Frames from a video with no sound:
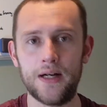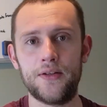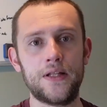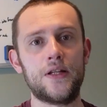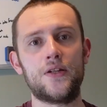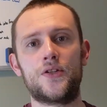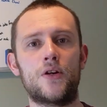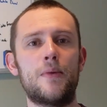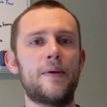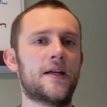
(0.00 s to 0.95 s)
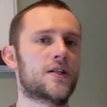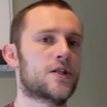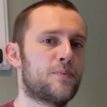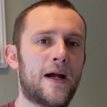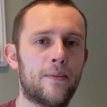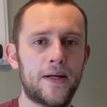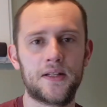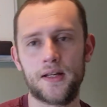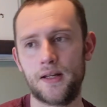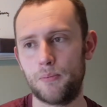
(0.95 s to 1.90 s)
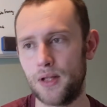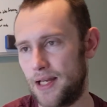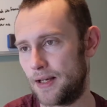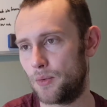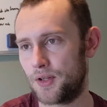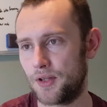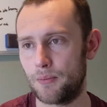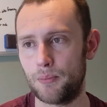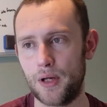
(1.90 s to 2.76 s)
I think you can start maybe experimenting and playing with it.